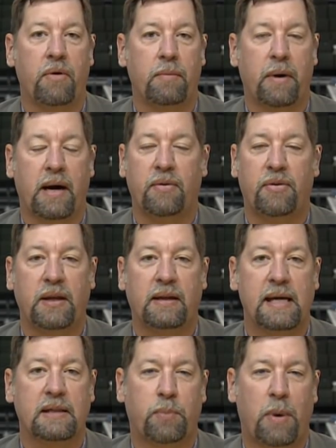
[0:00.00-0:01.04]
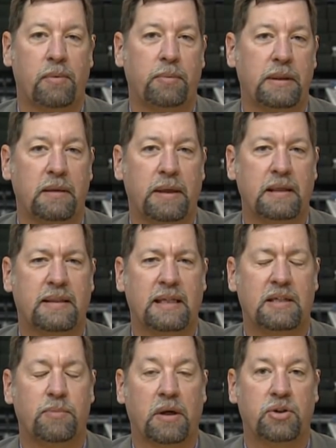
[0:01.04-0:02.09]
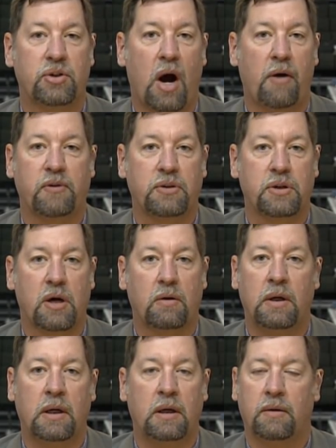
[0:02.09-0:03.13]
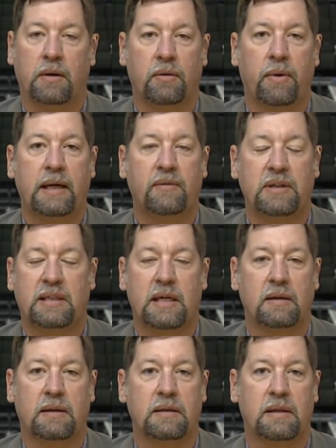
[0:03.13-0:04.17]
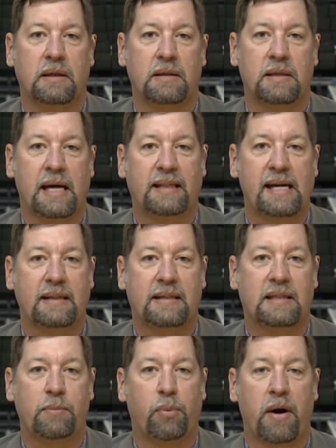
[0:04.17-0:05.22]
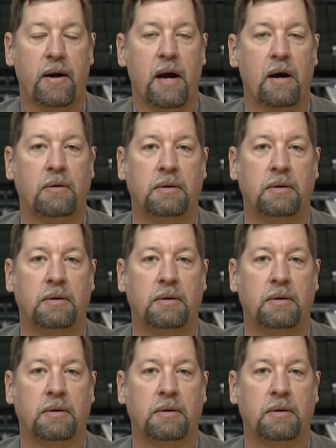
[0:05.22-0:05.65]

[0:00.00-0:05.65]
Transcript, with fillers: but I think that's probably about six months off or so. The rate of ascent is is not that steep right now